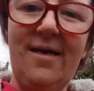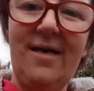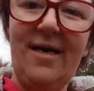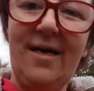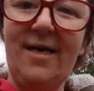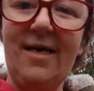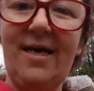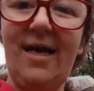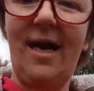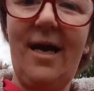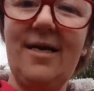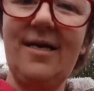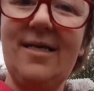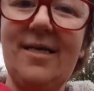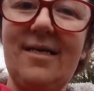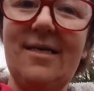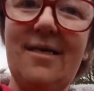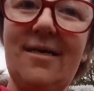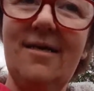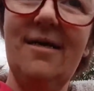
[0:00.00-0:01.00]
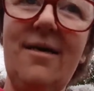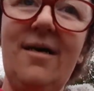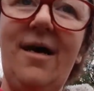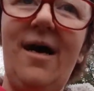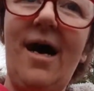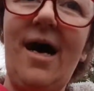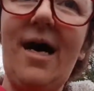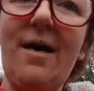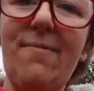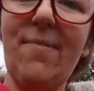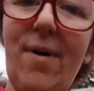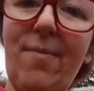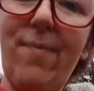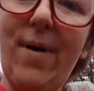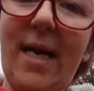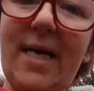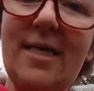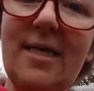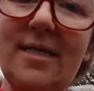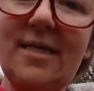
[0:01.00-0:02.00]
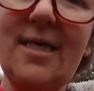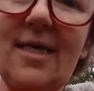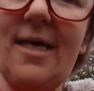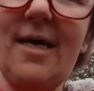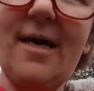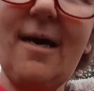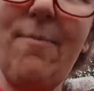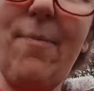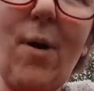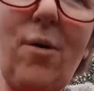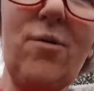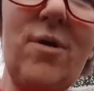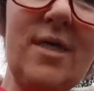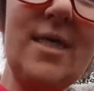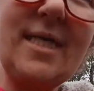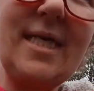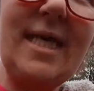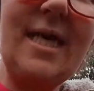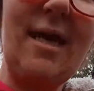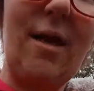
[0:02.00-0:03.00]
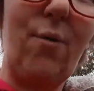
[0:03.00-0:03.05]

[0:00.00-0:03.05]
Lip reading: yes, I'm a bit bouncy.